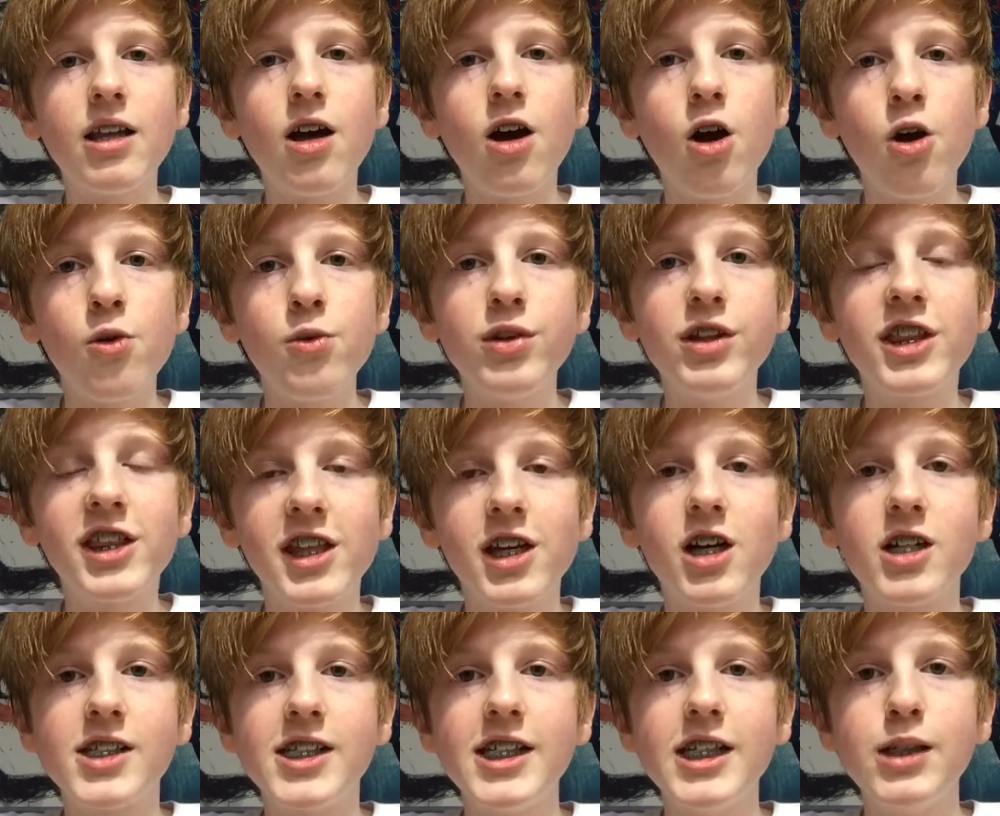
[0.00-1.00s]
only
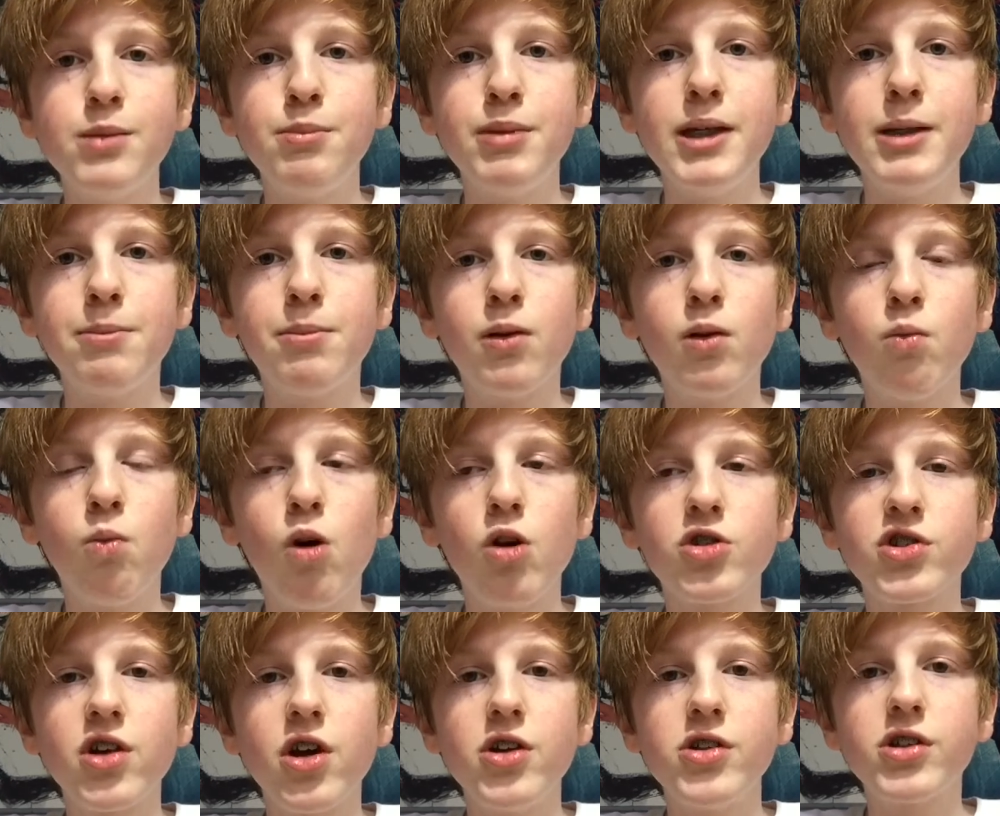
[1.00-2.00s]
13 people
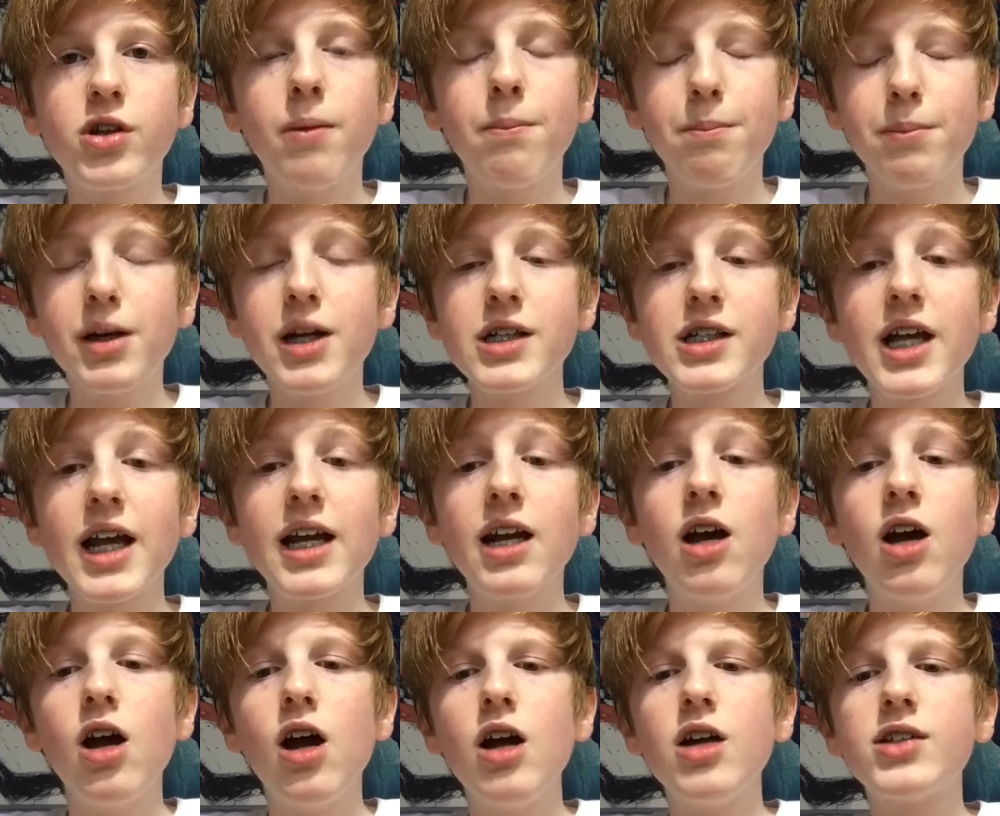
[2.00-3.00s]
watch those. Because, like,
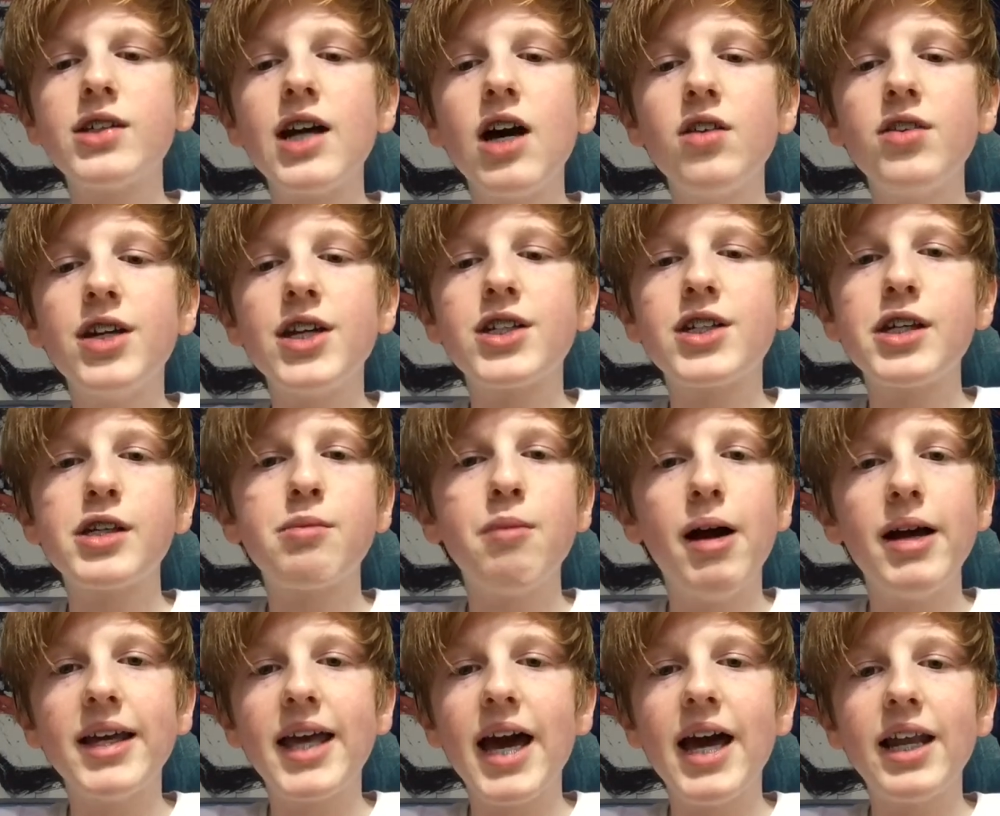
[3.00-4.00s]
say on this
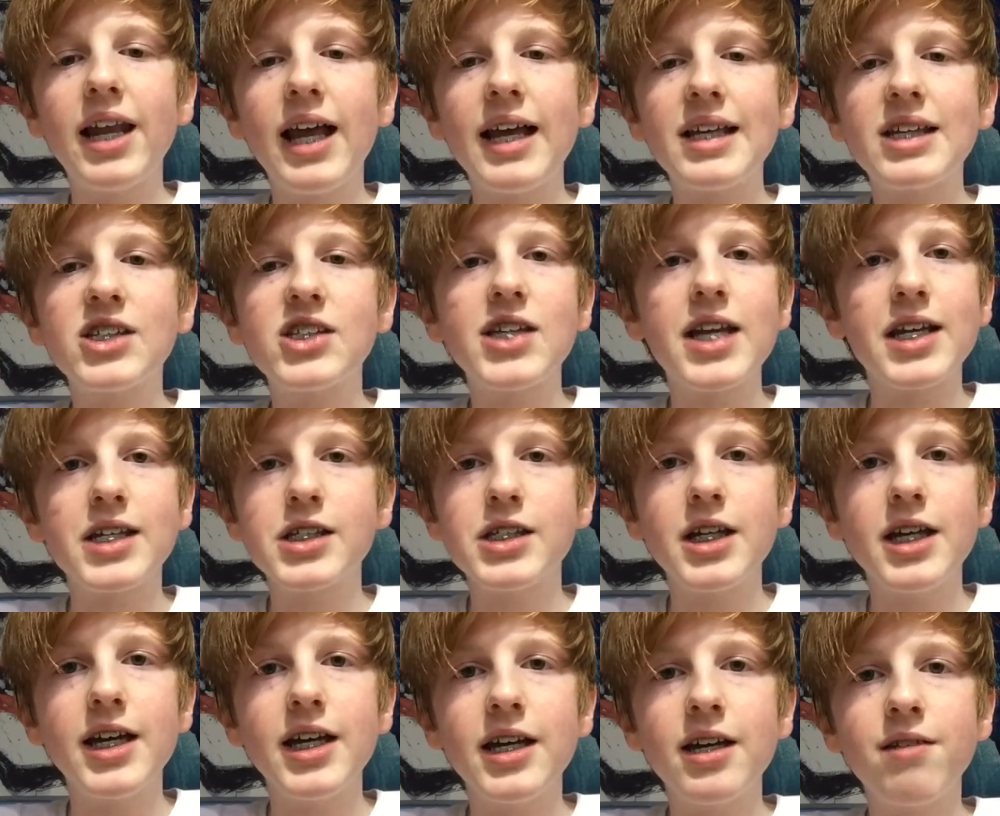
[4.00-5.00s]
might get, like,
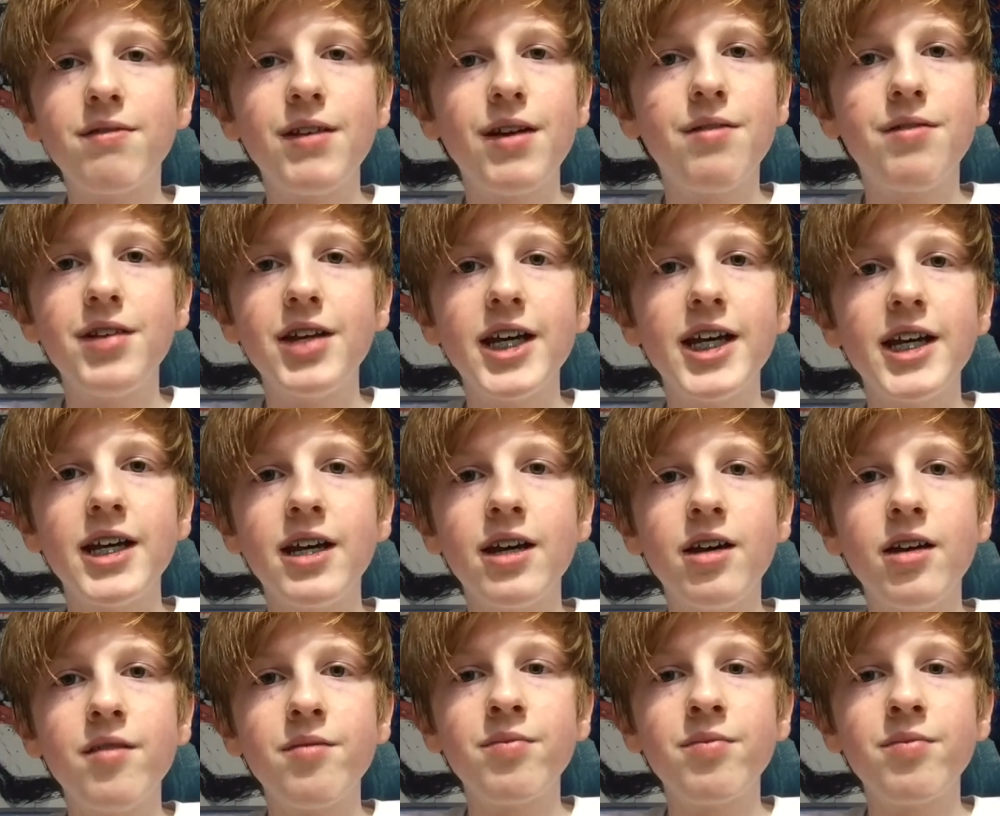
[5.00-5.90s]
60, 50.